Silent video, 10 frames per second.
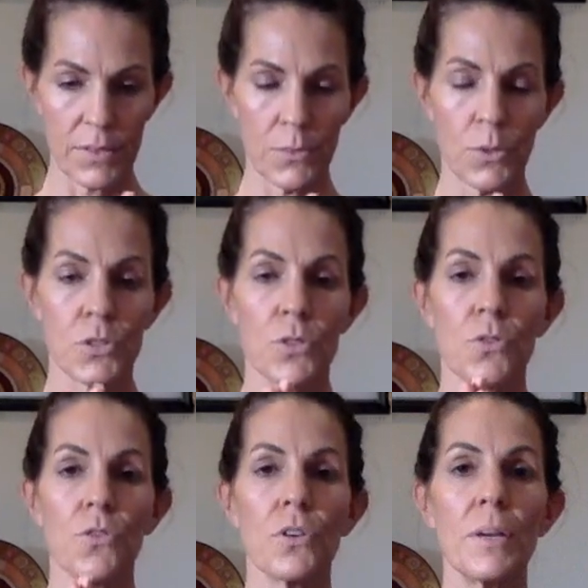We'll do
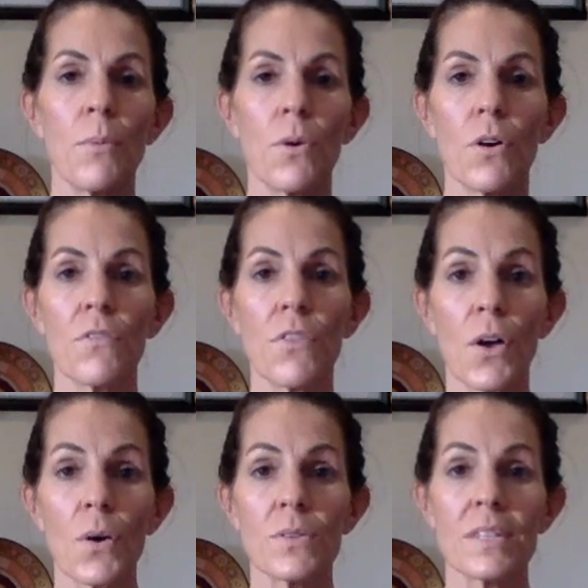3 more of
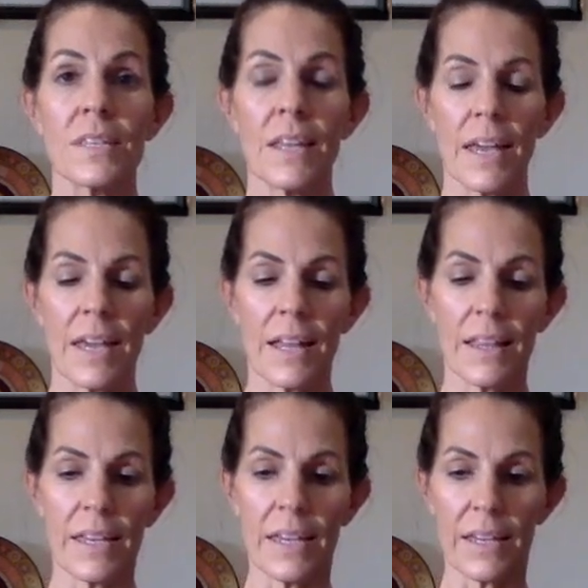those,
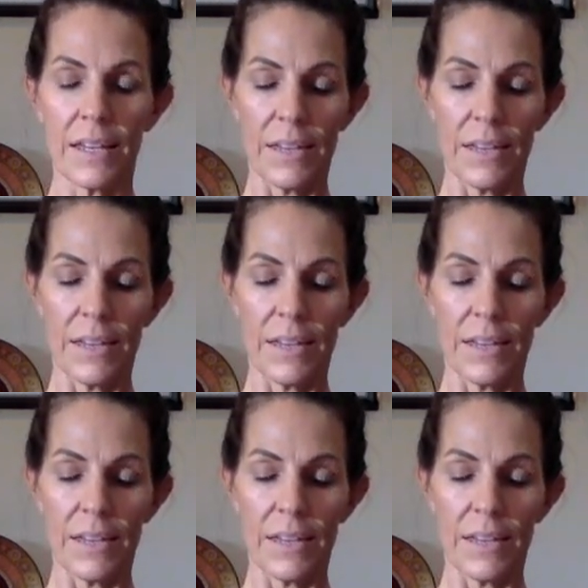inhaling